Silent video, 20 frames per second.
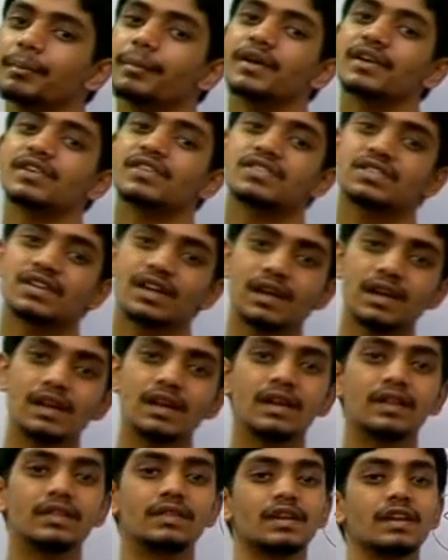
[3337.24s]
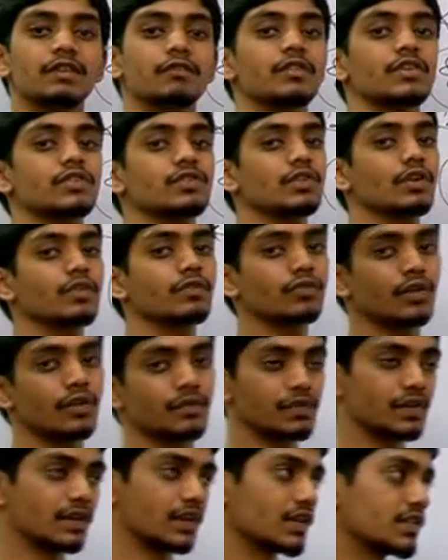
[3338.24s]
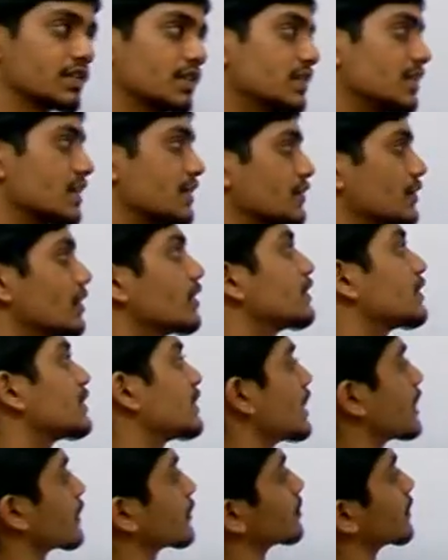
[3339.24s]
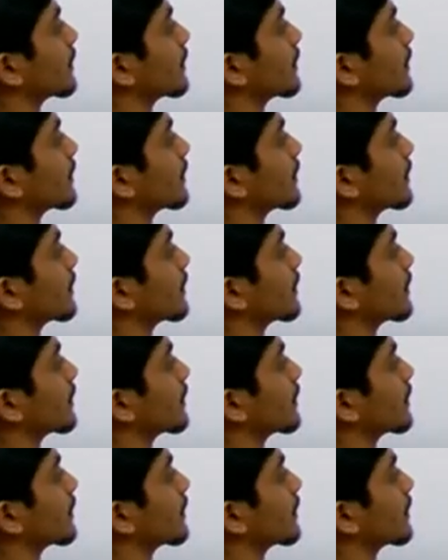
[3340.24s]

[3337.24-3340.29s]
but still the inversion of configuration does not take